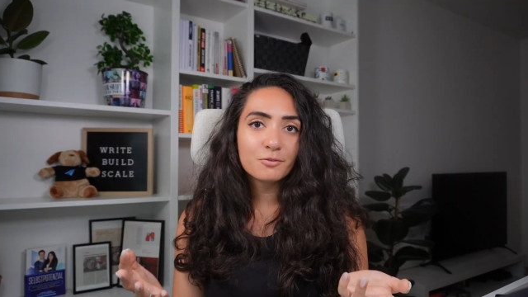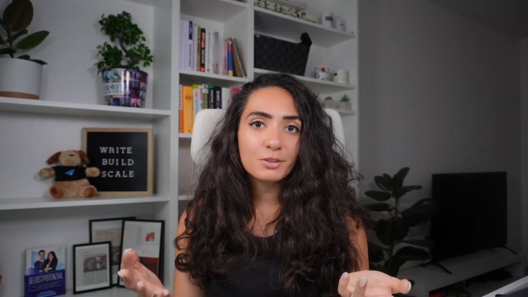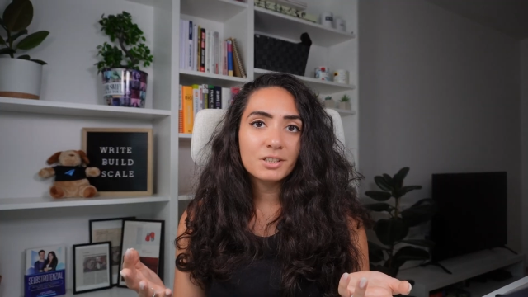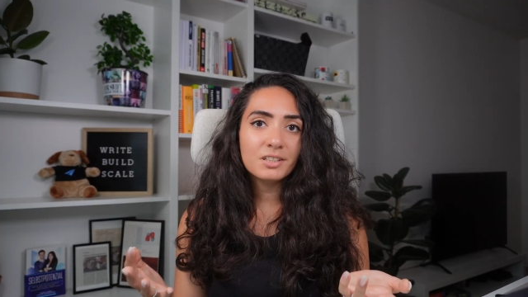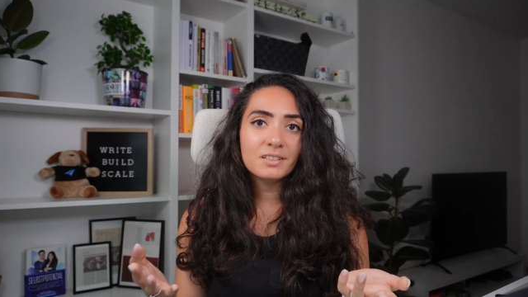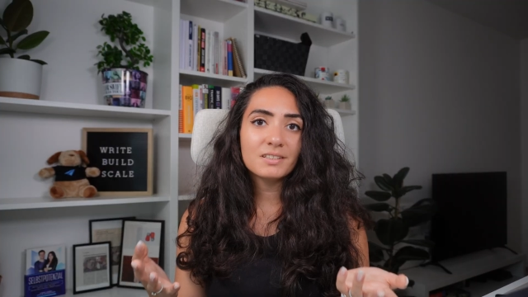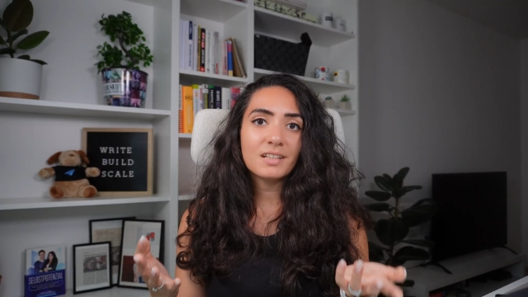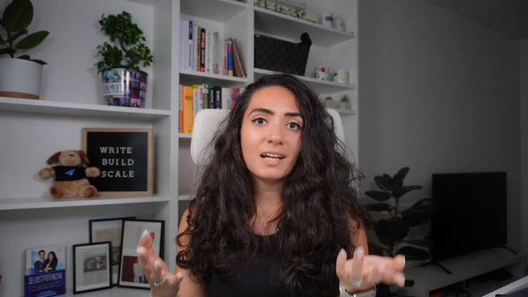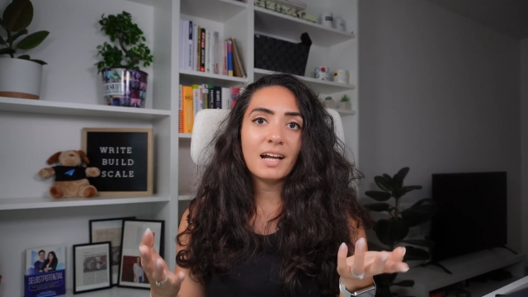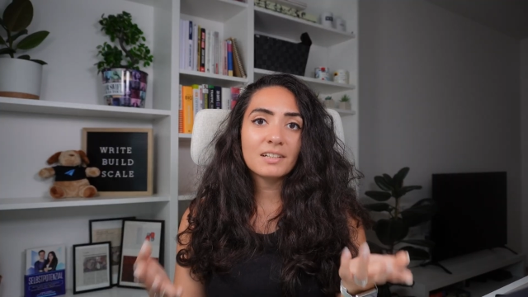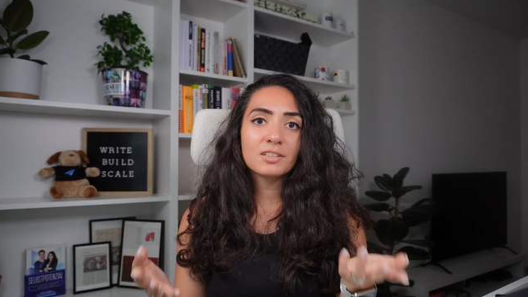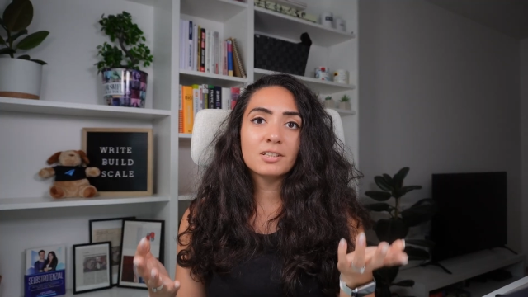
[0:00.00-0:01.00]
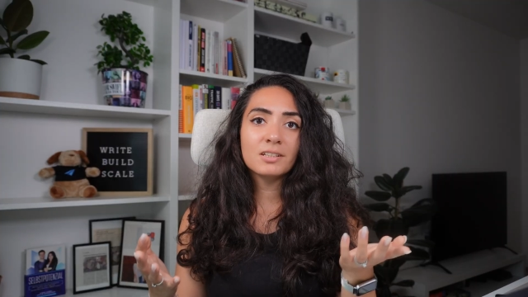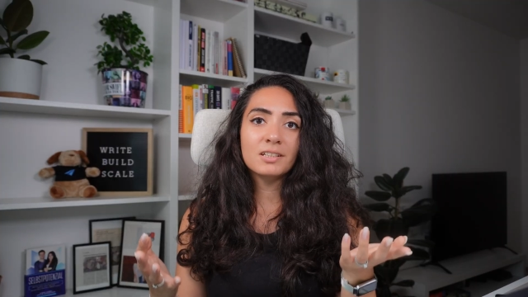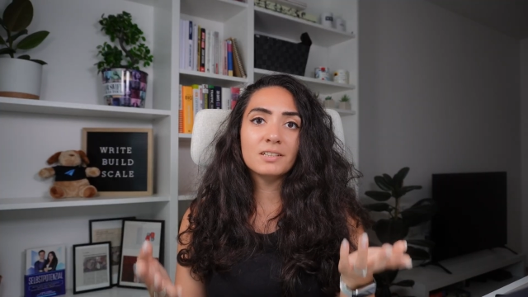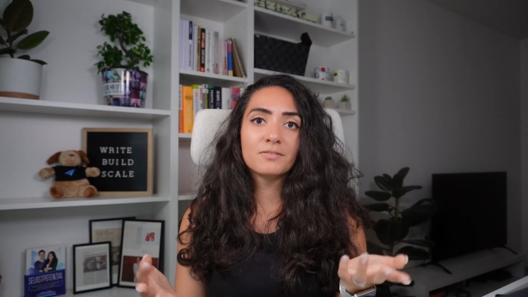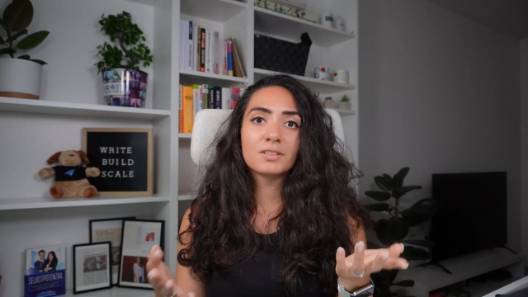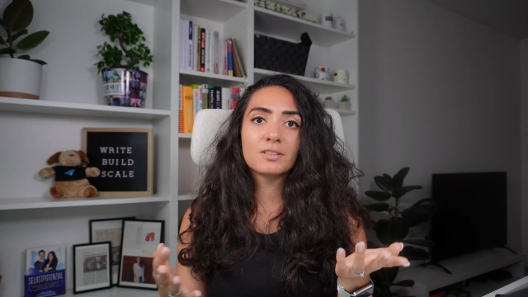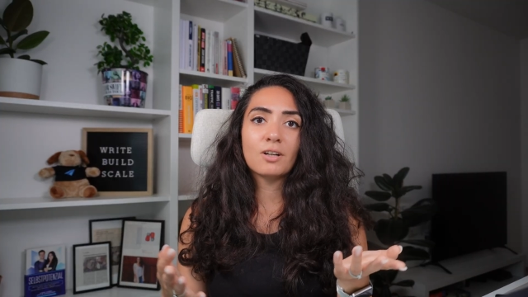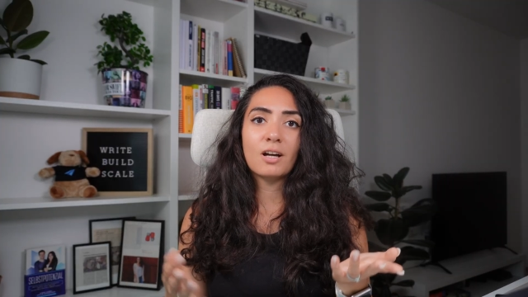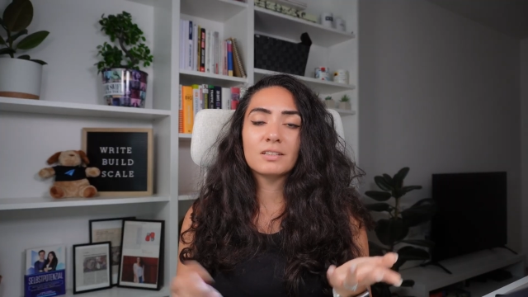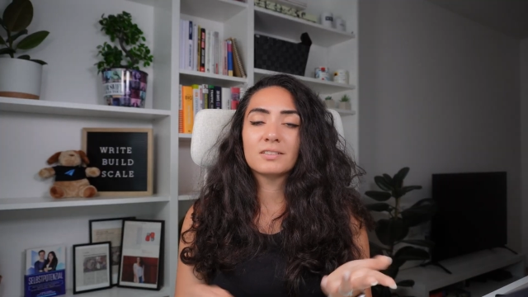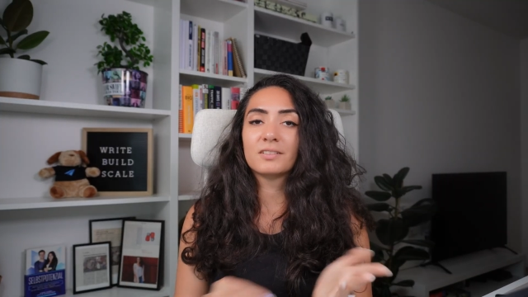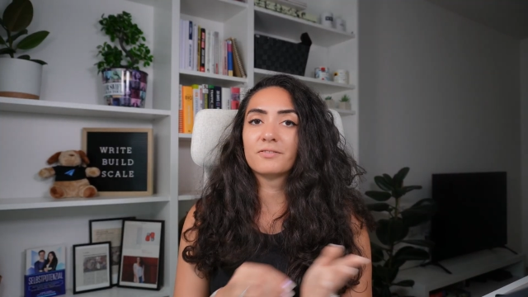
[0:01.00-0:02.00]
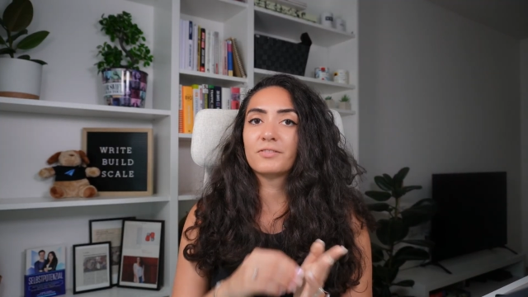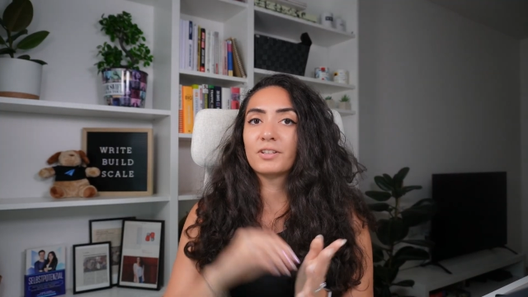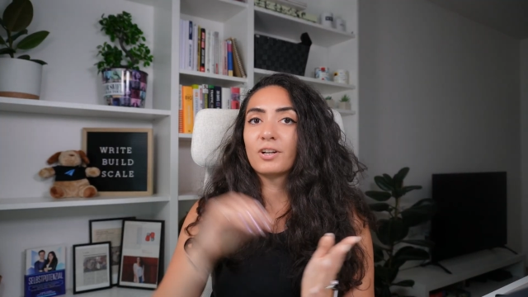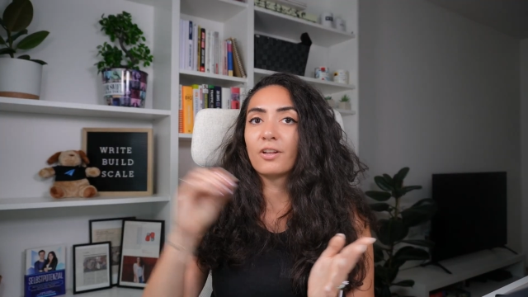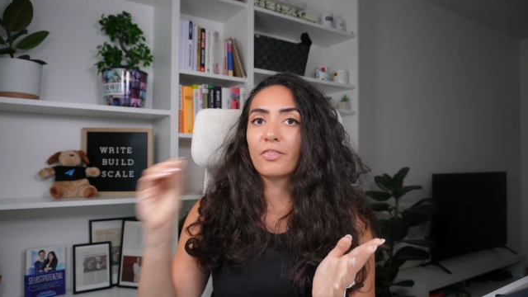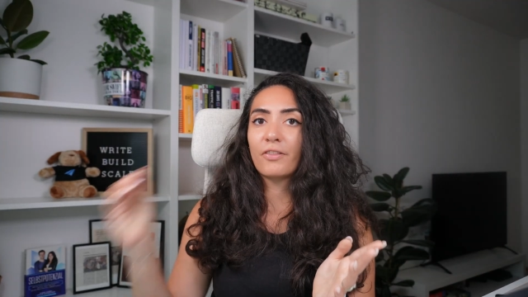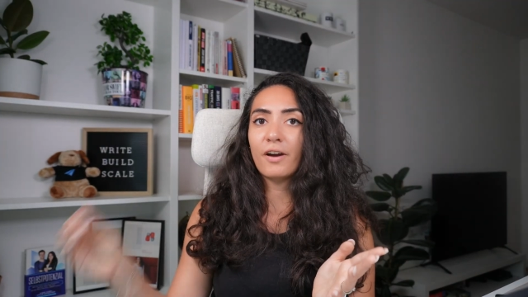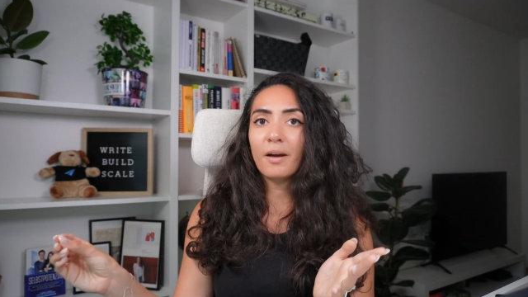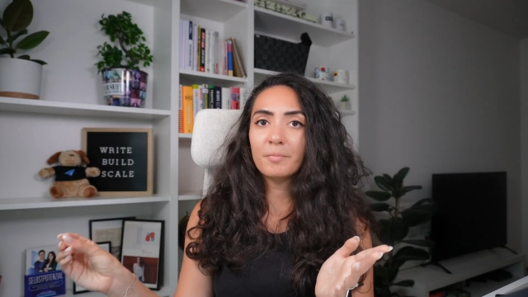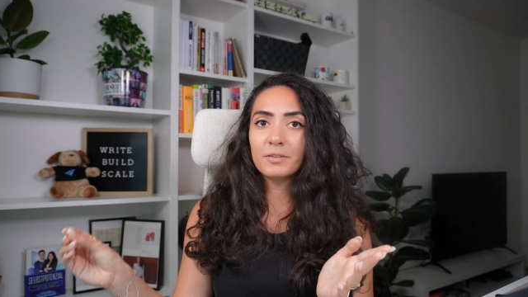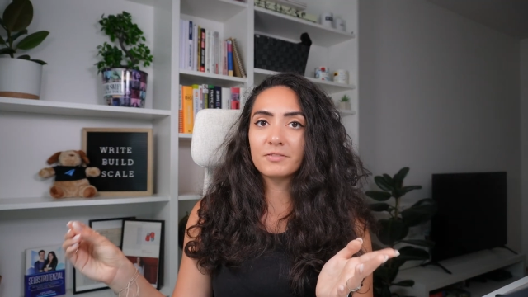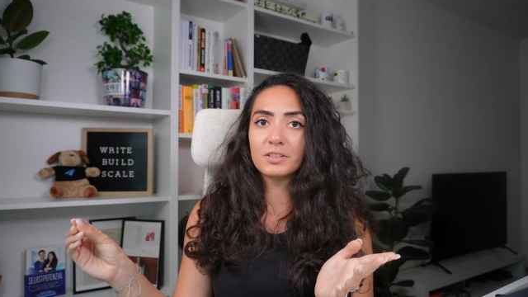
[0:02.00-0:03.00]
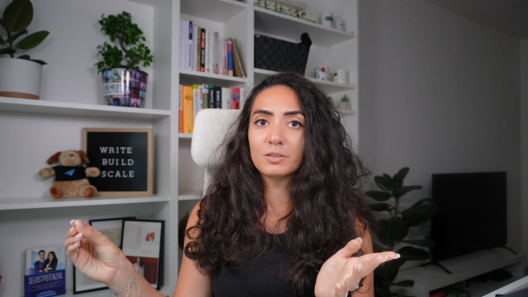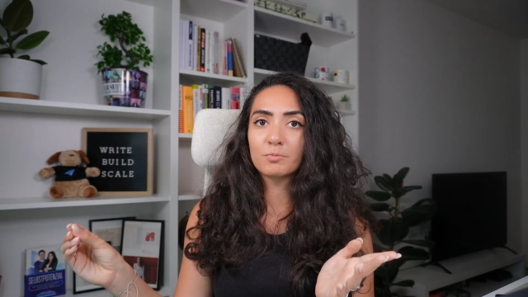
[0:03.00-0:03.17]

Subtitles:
readers actually even got something on top of this